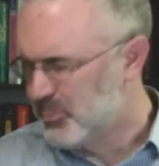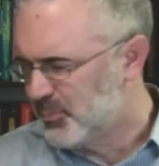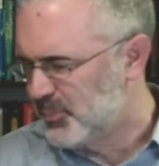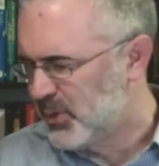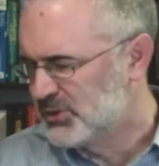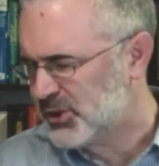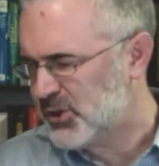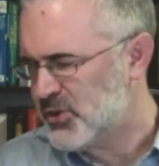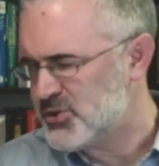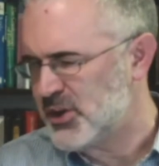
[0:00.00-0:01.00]

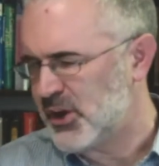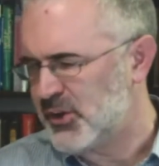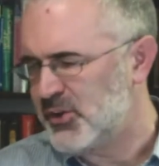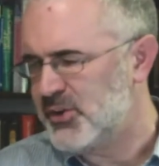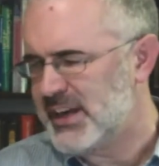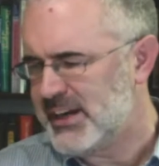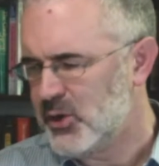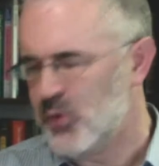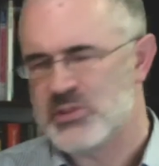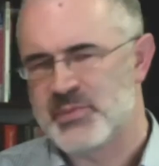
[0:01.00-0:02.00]
Persecution under
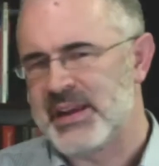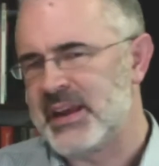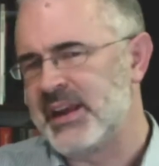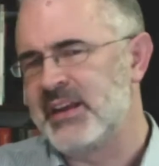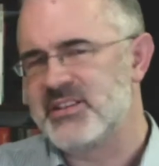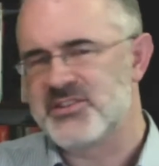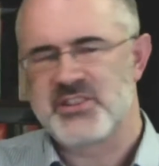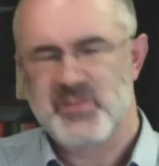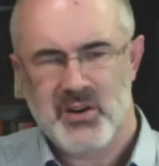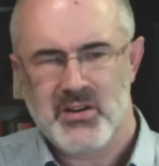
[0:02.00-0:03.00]
Nero is beginning to
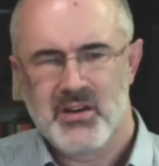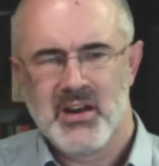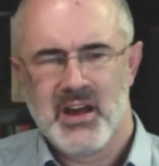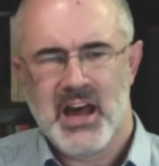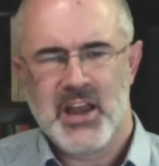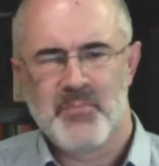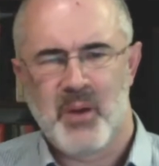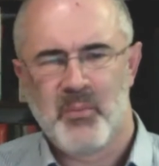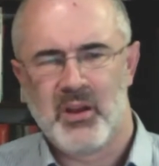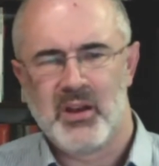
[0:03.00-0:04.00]
simmer and
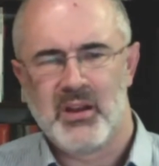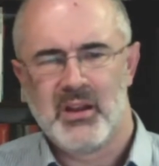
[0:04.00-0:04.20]
bubble,